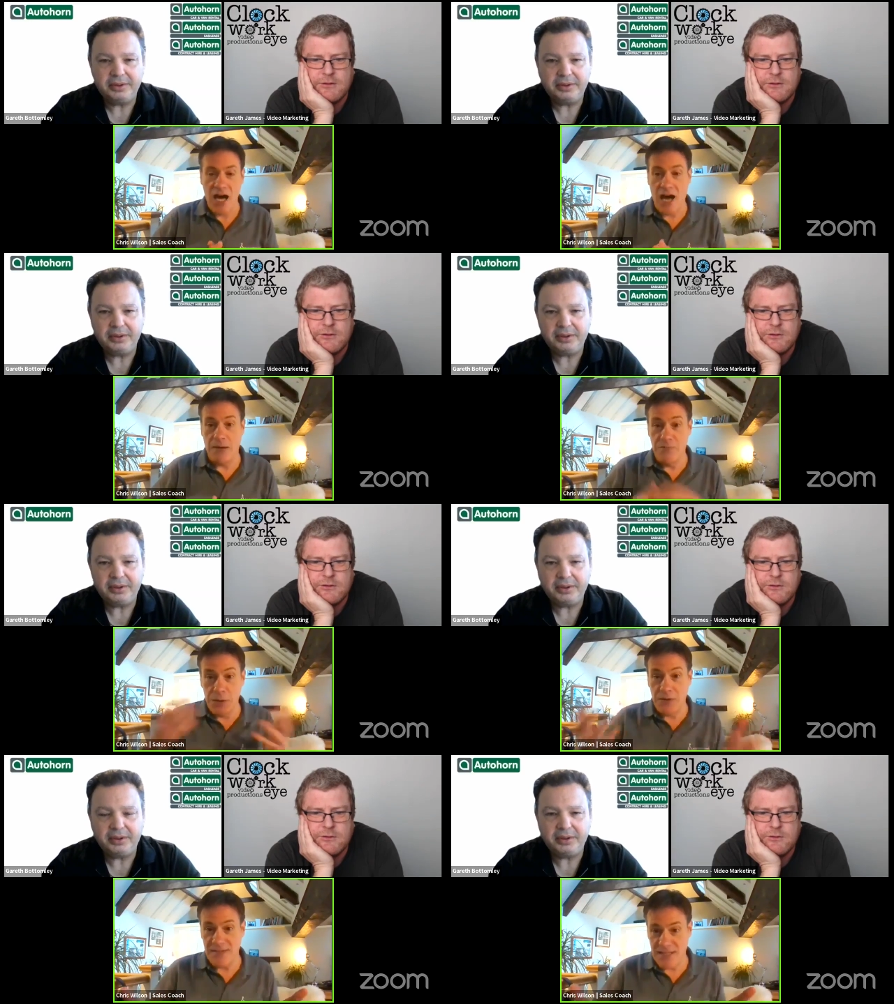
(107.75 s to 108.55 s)
Speaker 1: I'm
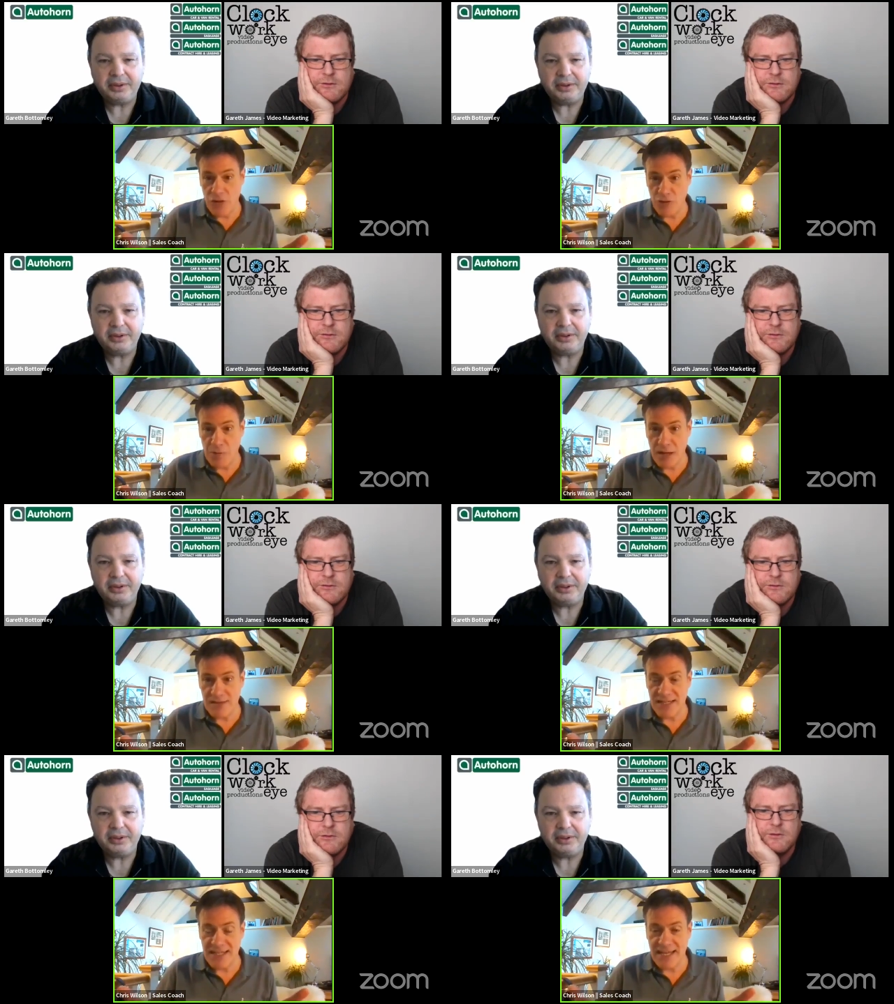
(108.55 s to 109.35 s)
doing this 100 miles
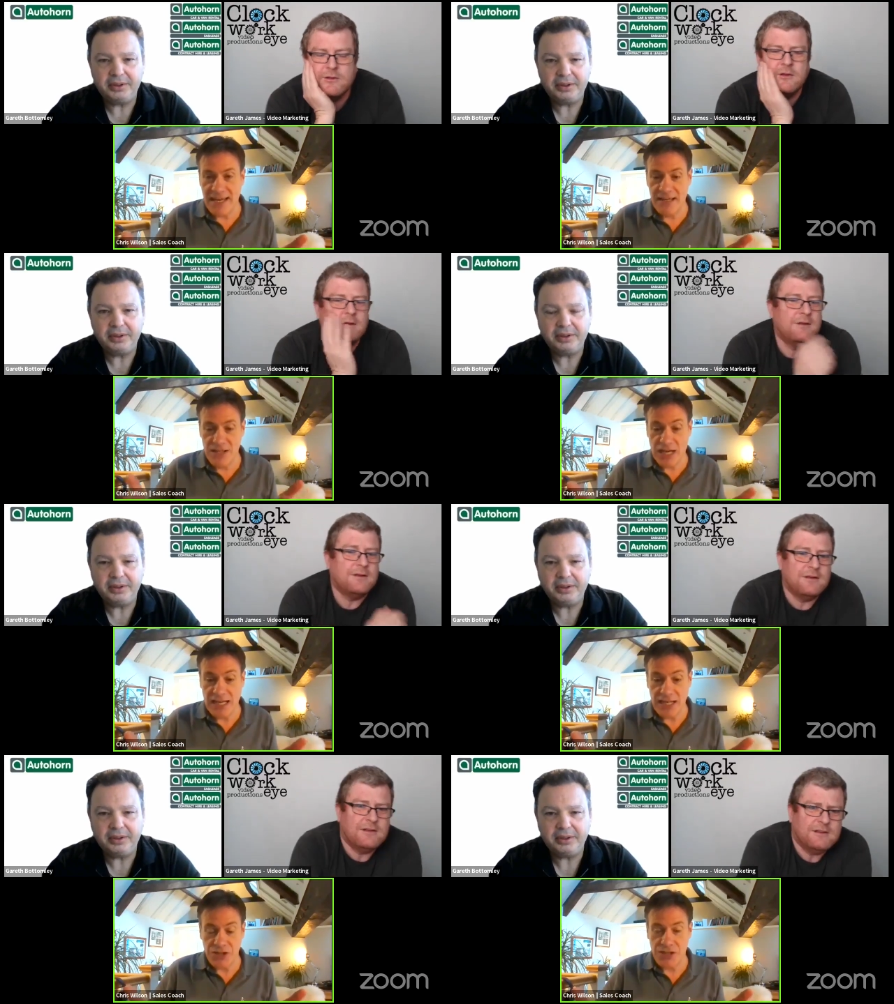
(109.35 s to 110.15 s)
in a day
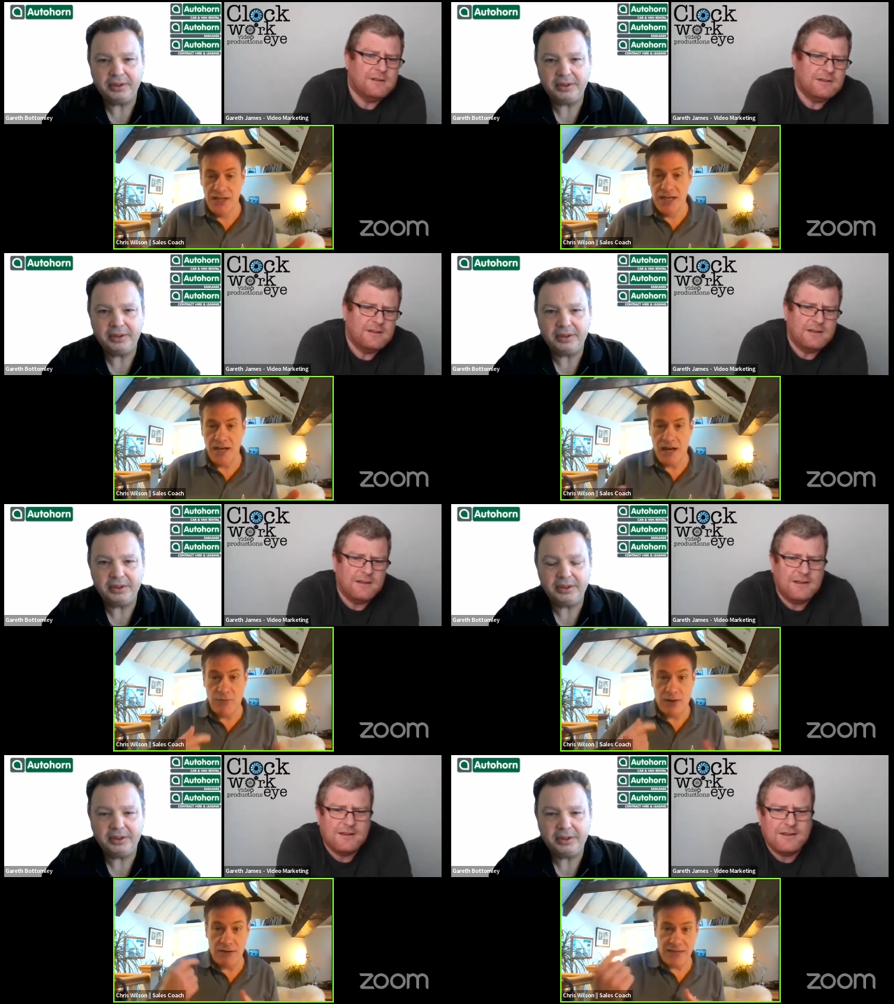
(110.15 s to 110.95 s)
challenge
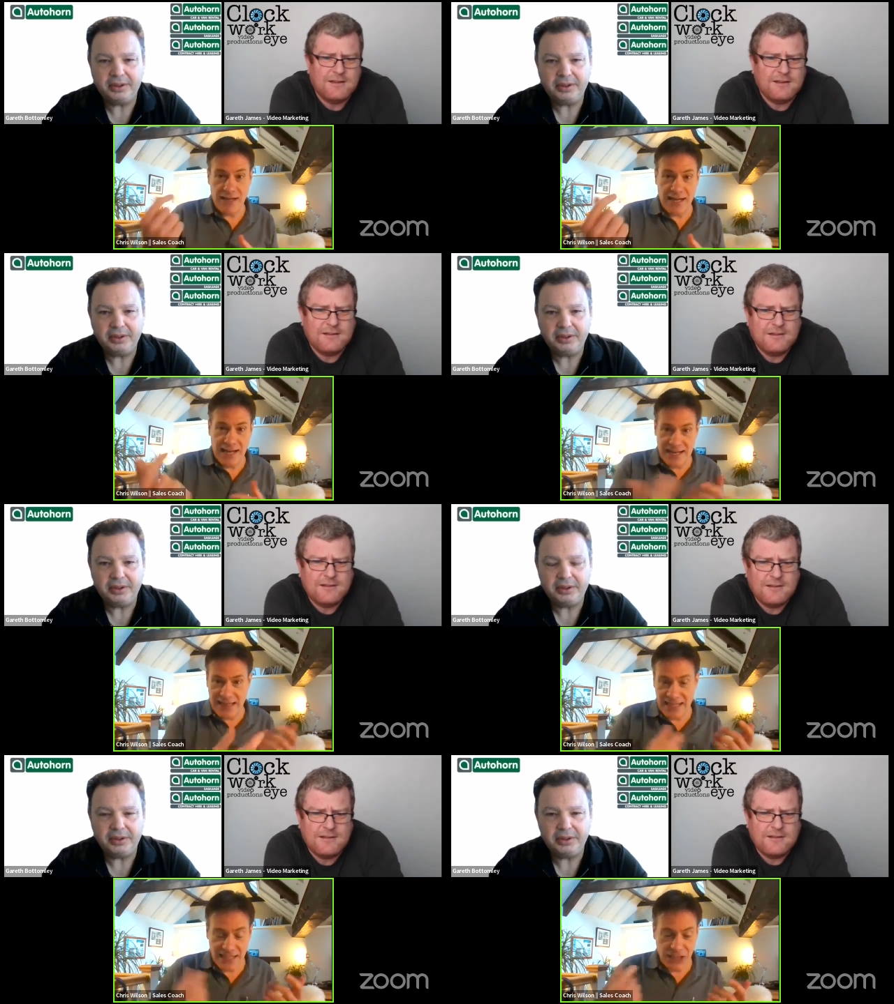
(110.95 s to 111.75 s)
around an
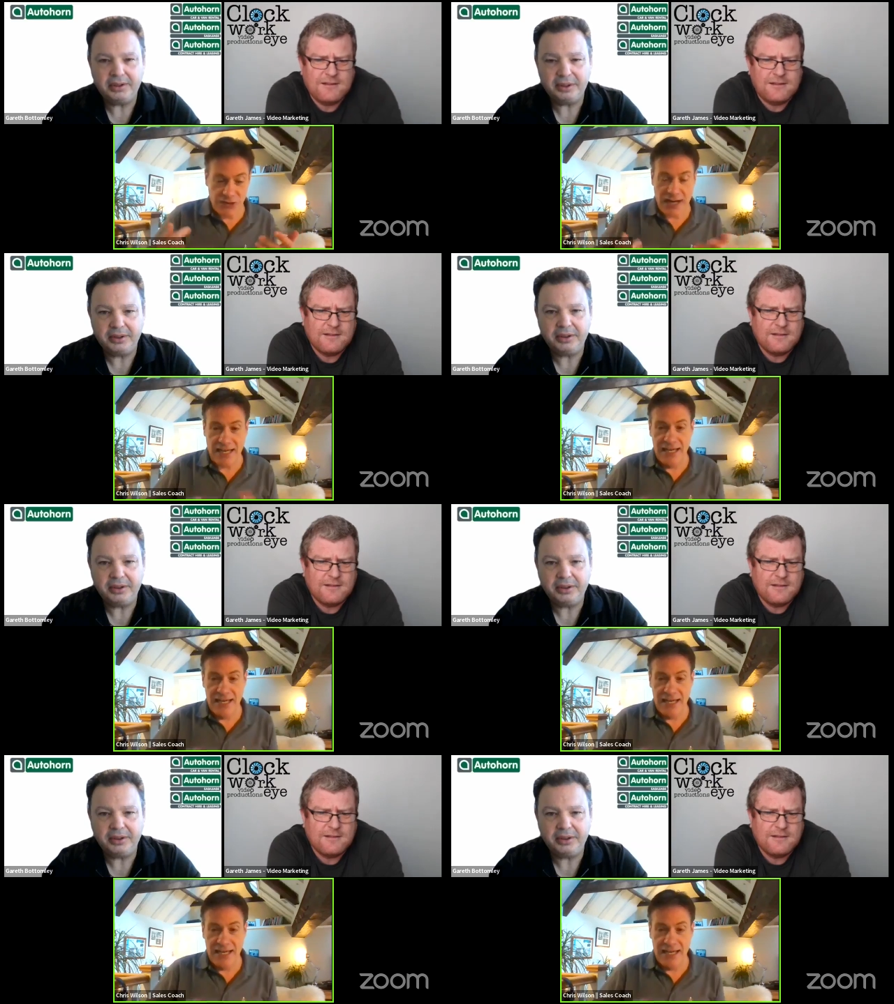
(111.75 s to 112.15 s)
athletics track.